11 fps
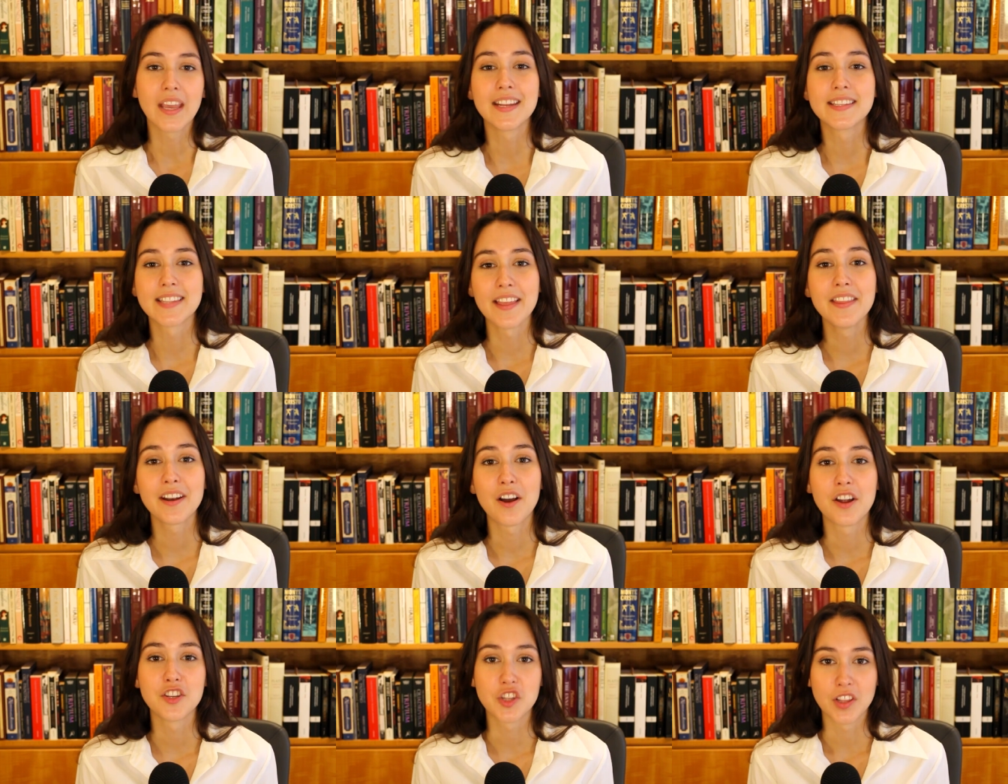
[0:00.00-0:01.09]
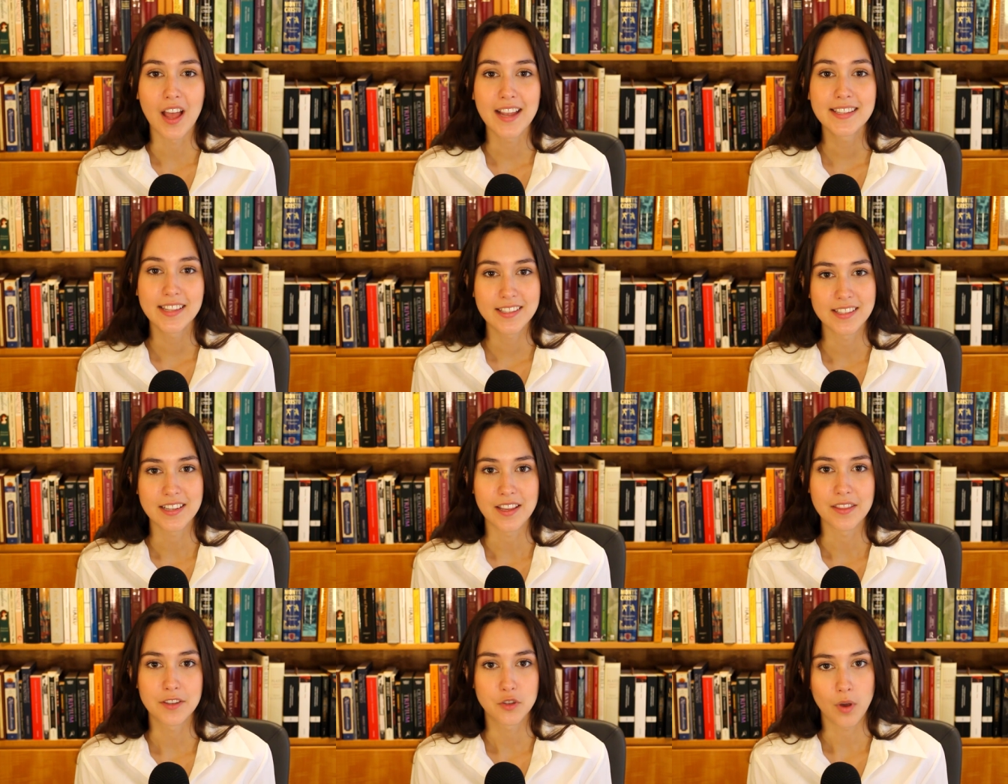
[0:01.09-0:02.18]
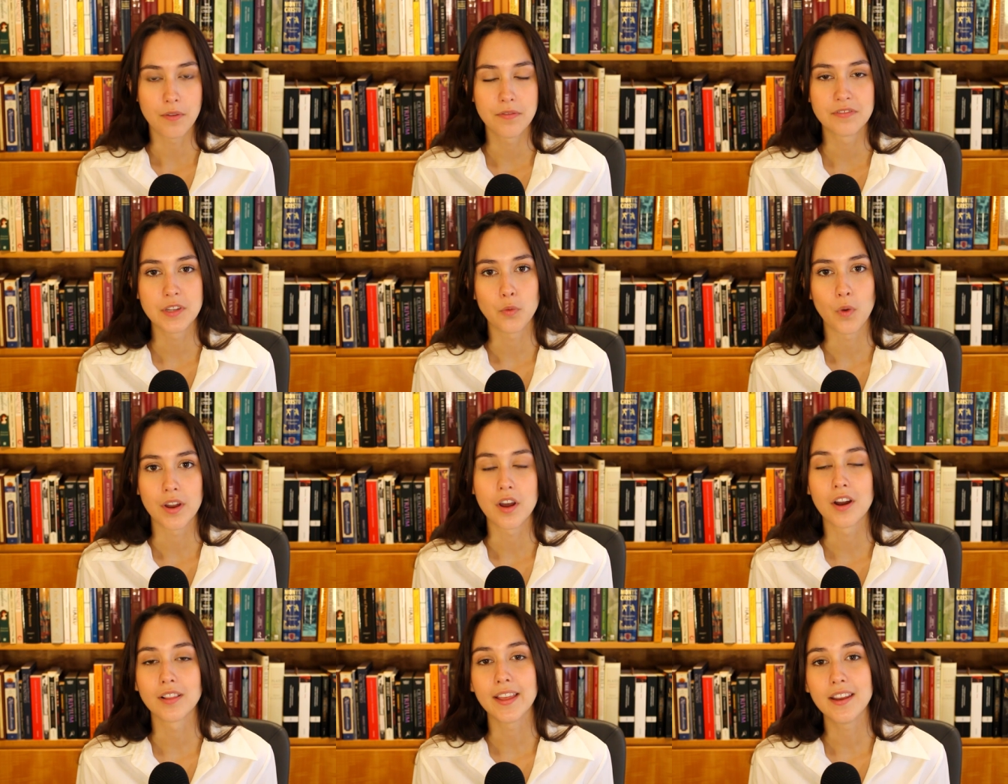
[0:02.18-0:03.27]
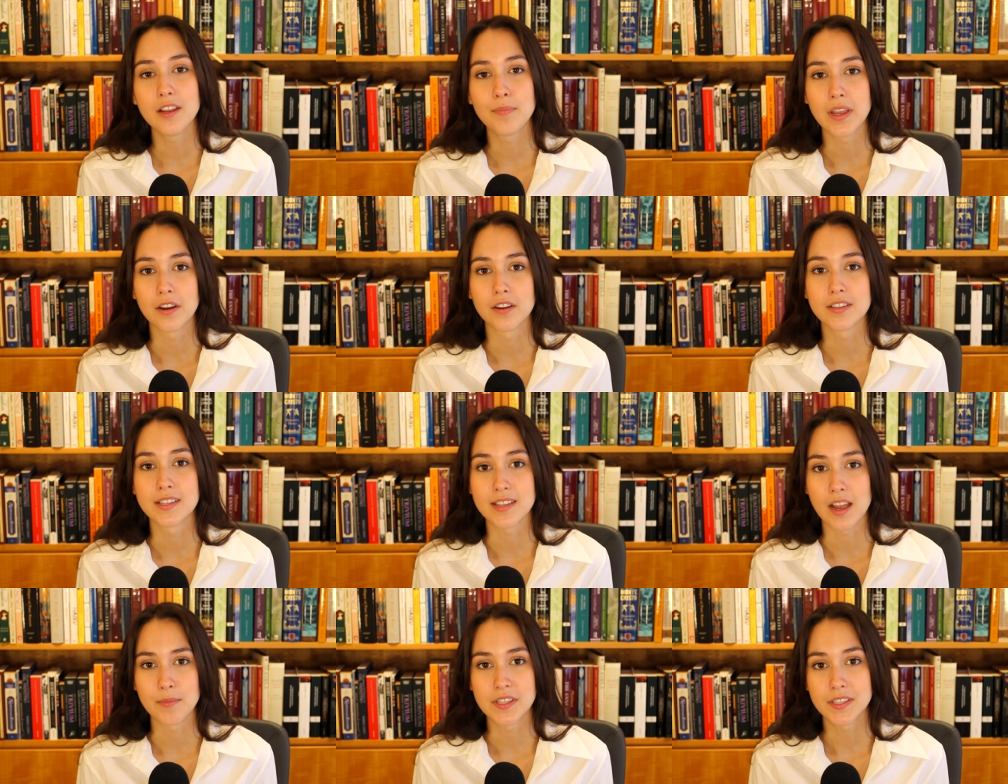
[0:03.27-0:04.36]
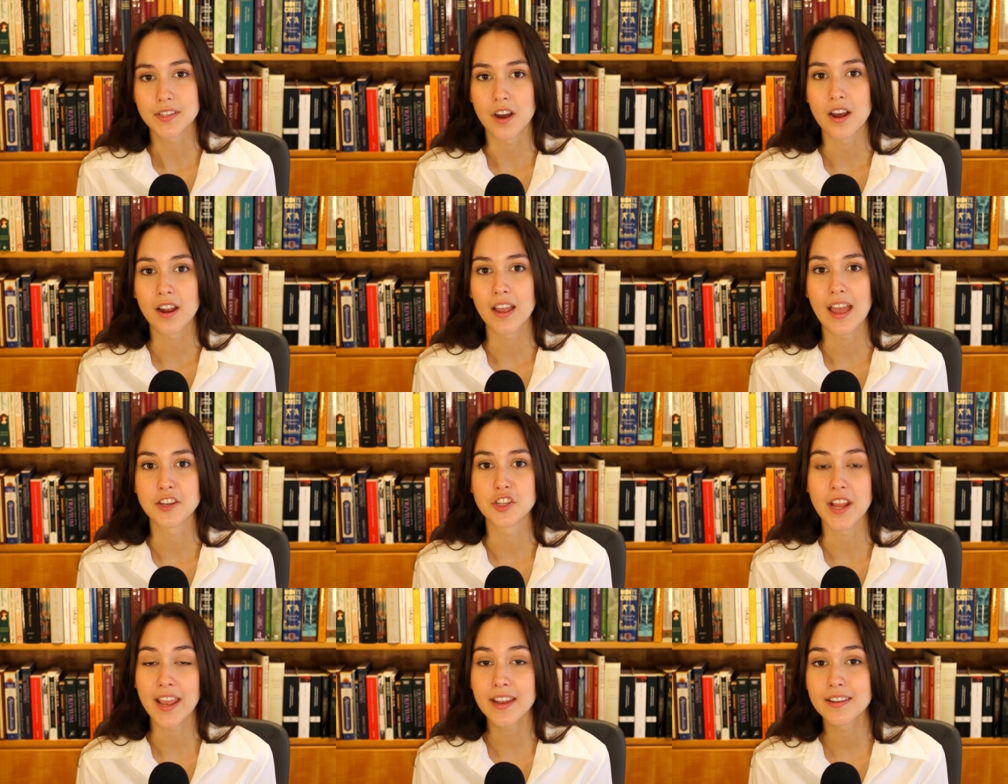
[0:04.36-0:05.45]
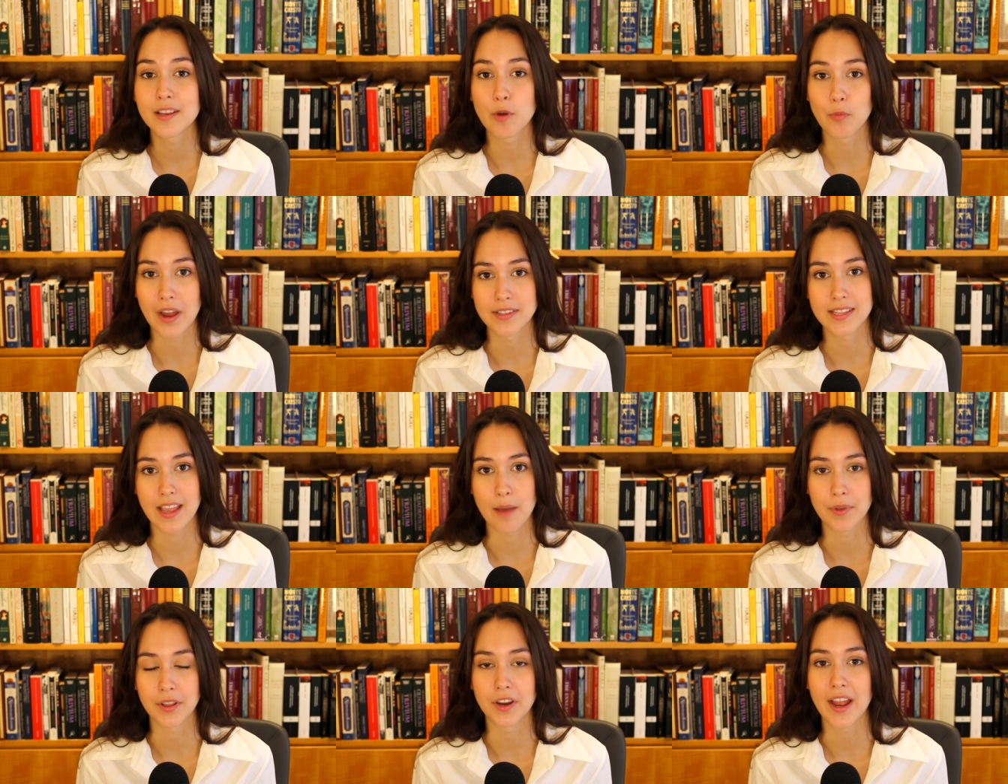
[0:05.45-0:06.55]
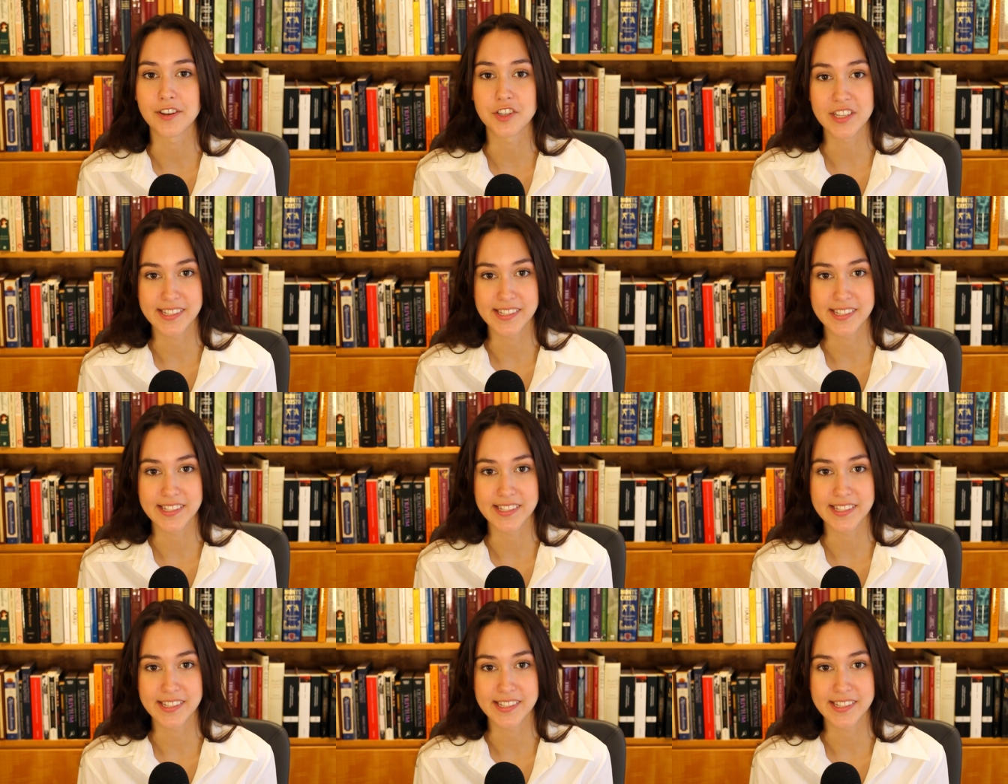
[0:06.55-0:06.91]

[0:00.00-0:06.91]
It is said that on July 16th, 1251, Our Lady appeared to Simon Stock and she handed him a Brown Scapular and she